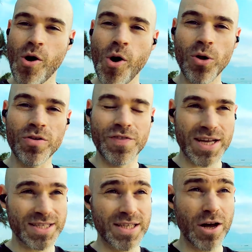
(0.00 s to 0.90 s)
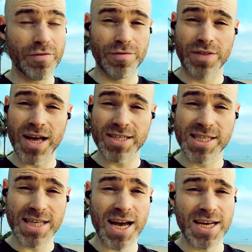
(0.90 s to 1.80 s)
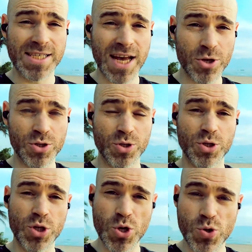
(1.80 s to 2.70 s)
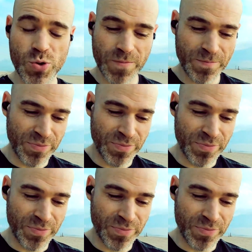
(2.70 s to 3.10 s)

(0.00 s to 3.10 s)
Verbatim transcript: all of that stuff that society tells you to do.